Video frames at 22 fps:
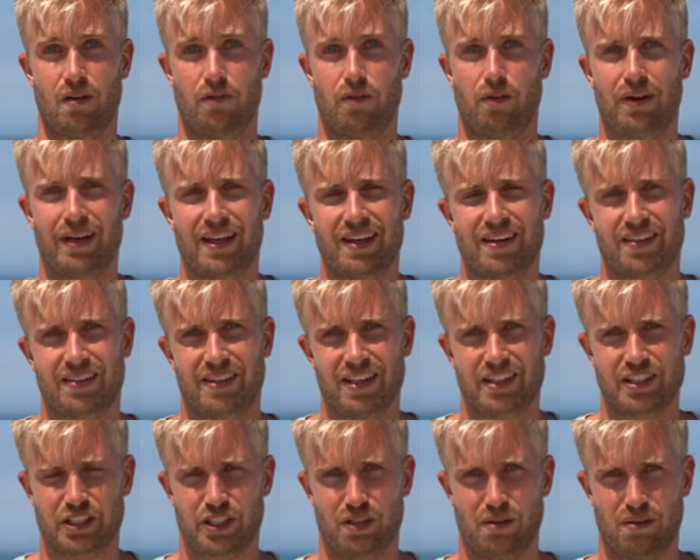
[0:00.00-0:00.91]
For that
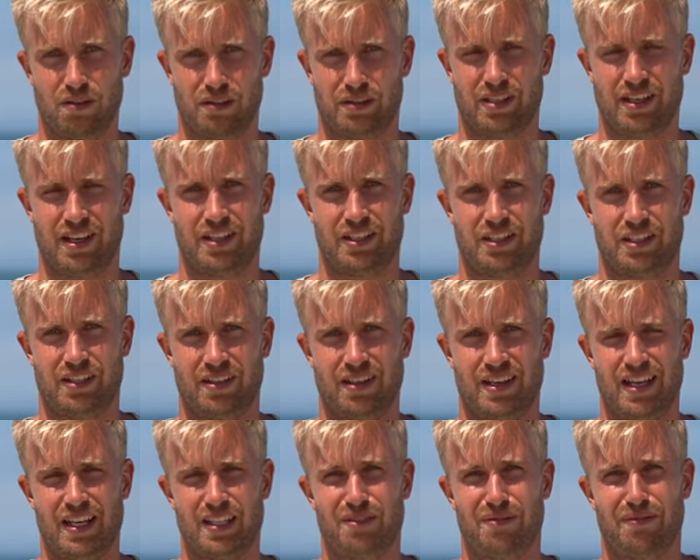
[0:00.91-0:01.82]
additional
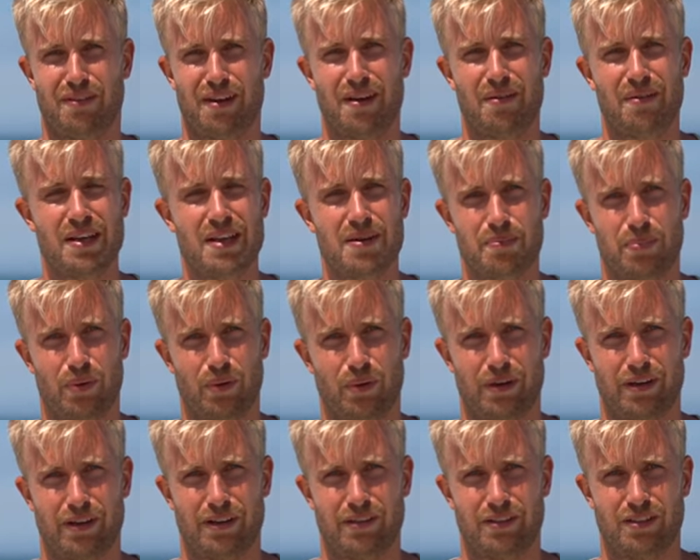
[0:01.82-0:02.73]
rotation, it's very
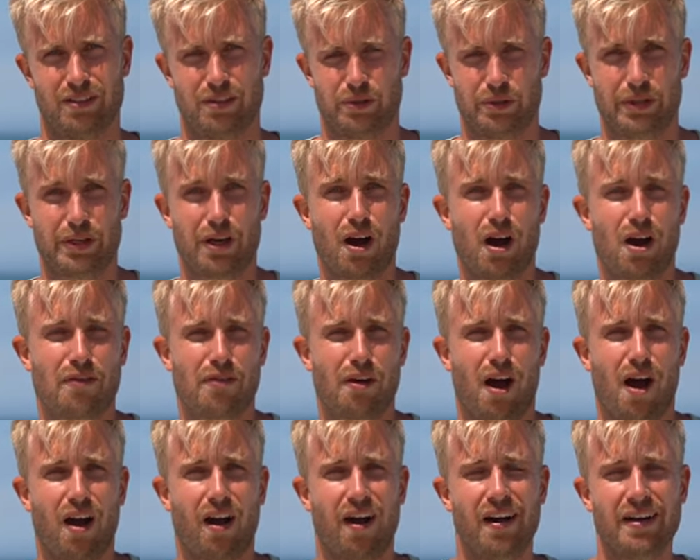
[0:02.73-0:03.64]
important to carve
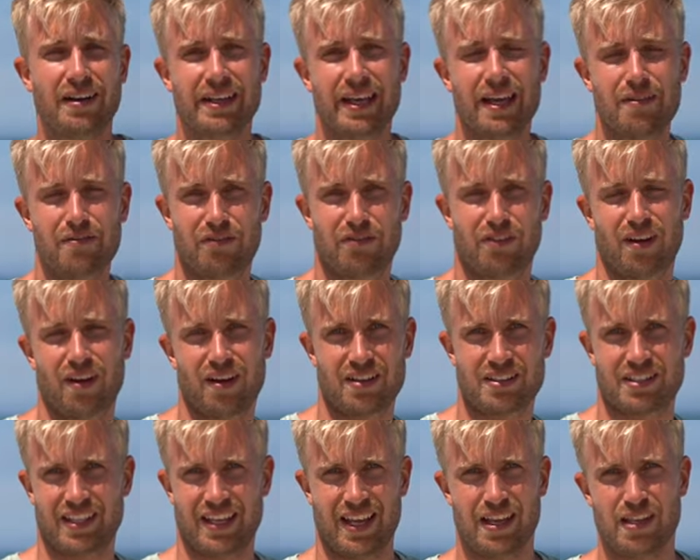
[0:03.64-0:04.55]
hard and
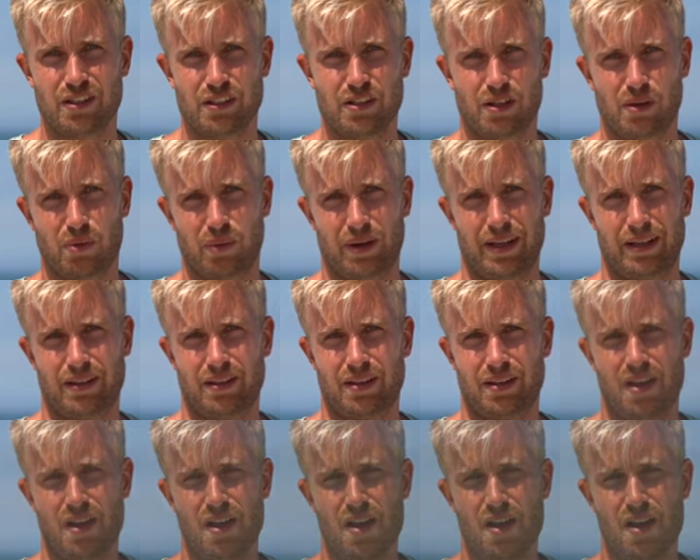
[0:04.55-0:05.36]
fast into the wind